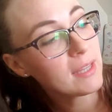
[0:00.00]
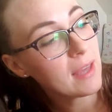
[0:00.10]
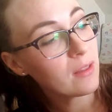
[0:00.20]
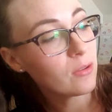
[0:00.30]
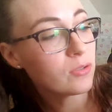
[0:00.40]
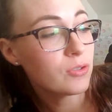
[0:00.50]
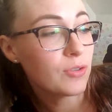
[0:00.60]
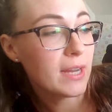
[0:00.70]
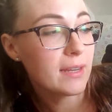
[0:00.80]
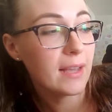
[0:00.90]
yellow
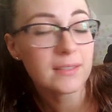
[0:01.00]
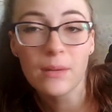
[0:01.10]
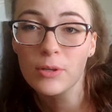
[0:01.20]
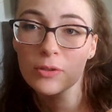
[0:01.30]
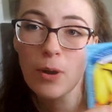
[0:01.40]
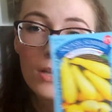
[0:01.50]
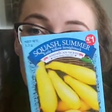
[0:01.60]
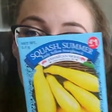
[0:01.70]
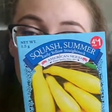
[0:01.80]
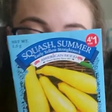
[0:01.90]
straight neck summer squash,